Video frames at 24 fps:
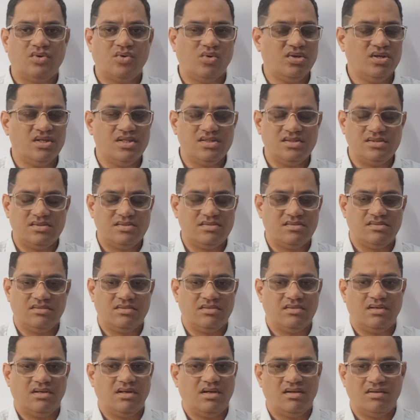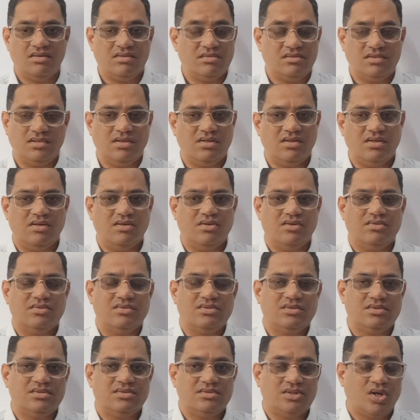
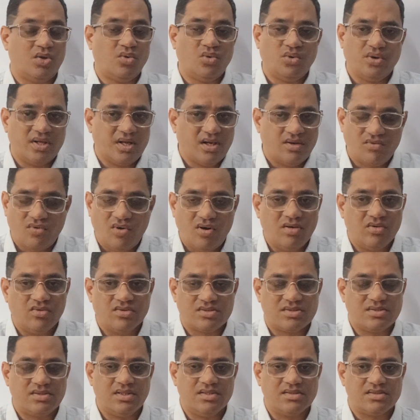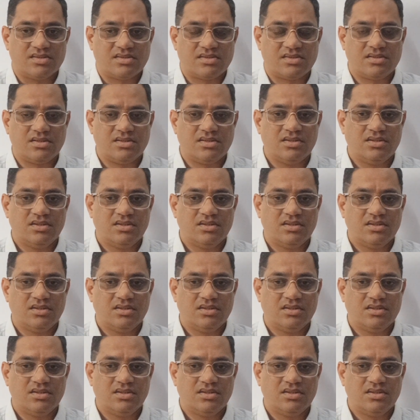lungoti and all those things.